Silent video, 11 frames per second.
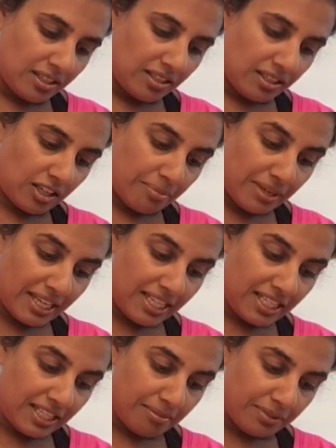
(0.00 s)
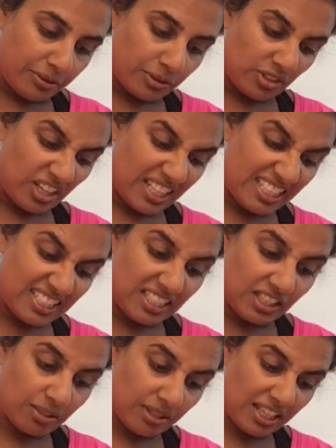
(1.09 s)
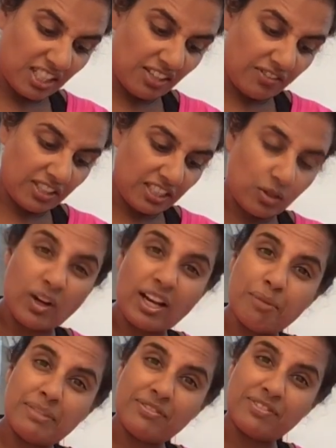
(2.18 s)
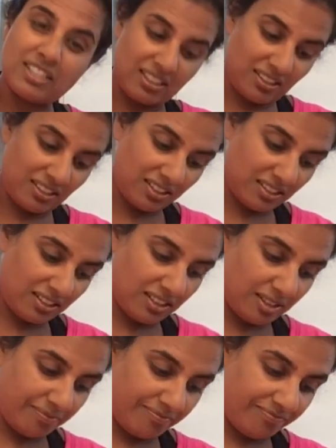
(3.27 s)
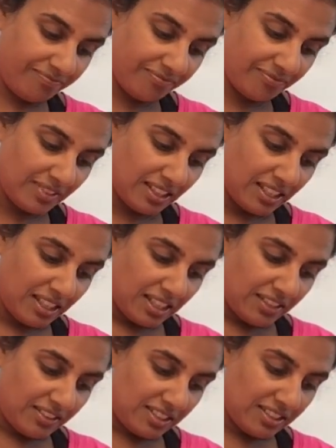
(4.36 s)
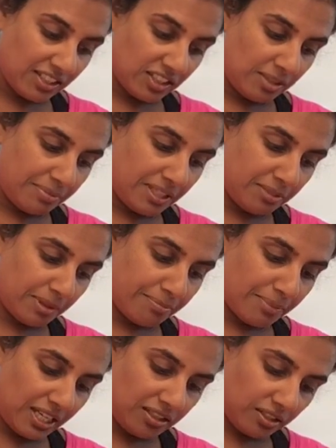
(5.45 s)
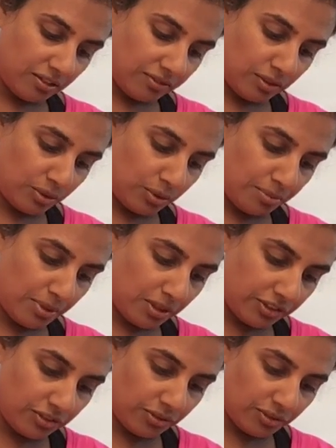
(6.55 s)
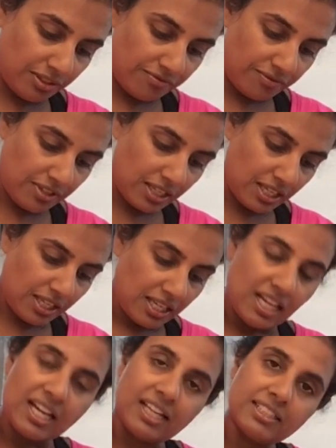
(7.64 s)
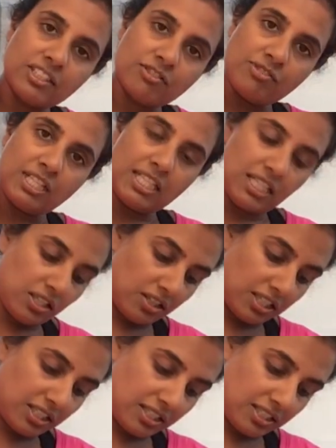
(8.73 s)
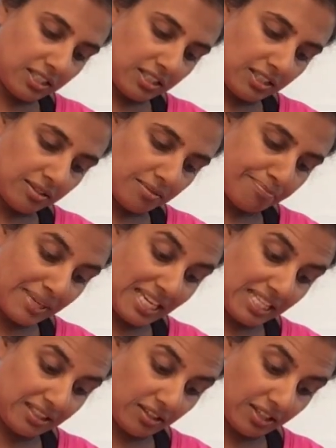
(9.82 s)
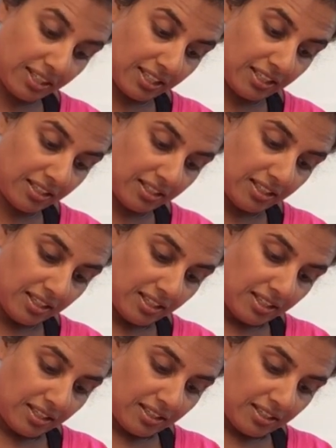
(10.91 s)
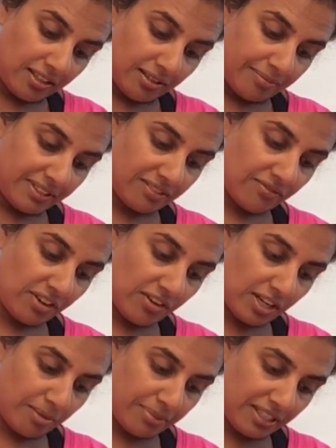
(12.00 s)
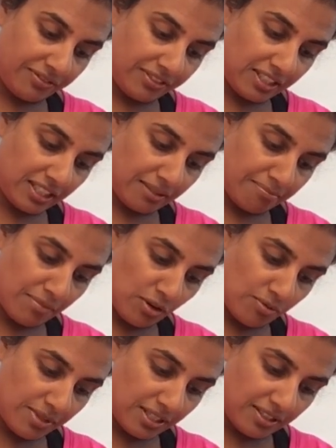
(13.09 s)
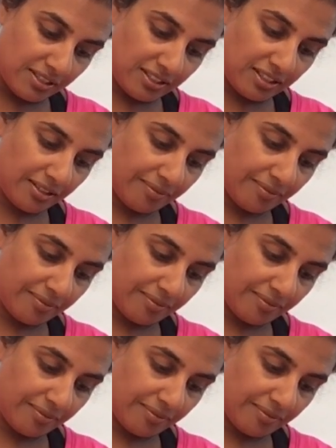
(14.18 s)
like playing it, but I also like listening to it. And I actually find it quite uplifting. And this is actually a piece by Beethoven called the Pastoral Symphony, and it's a really nice piece, I think. It's very uplifting at moments,